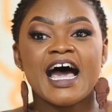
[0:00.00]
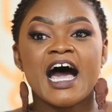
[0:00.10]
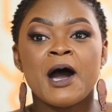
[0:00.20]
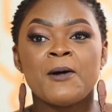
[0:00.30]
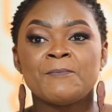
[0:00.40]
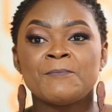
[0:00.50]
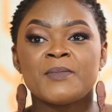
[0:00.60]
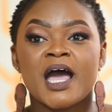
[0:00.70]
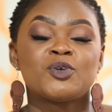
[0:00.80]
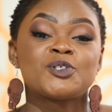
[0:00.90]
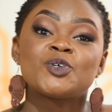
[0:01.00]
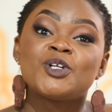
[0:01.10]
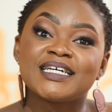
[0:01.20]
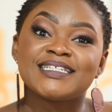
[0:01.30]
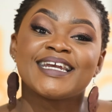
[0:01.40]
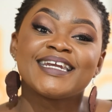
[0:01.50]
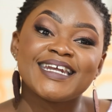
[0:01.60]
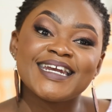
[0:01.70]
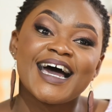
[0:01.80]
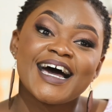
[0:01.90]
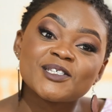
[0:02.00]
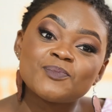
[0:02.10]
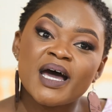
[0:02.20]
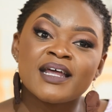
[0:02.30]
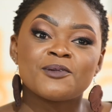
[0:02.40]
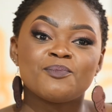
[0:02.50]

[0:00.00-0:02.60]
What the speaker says: I was told that I needed a husband